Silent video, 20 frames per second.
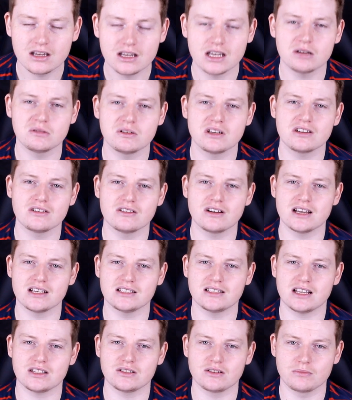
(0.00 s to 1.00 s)
Anyway,
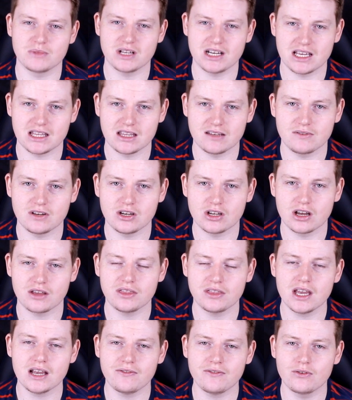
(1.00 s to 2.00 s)
guys, that's where I'm going to end the video.
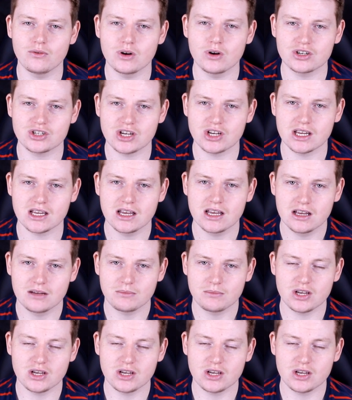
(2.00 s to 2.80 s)
Thanks for watching.